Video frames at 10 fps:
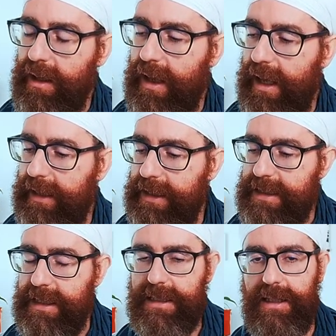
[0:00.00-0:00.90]

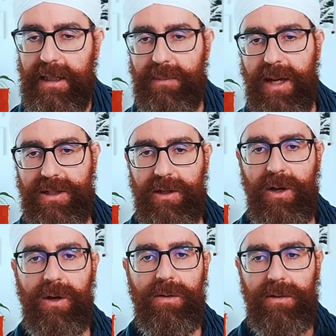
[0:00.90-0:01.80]
This is, imagine,
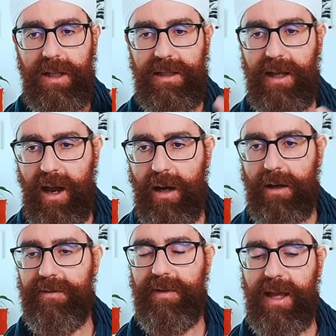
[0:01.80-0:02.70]
no? In the heart
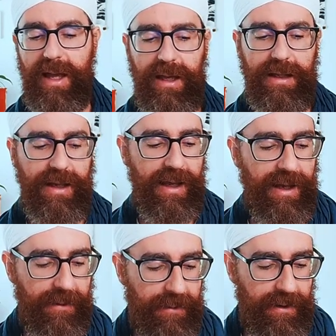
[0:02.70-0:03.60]
of the, in the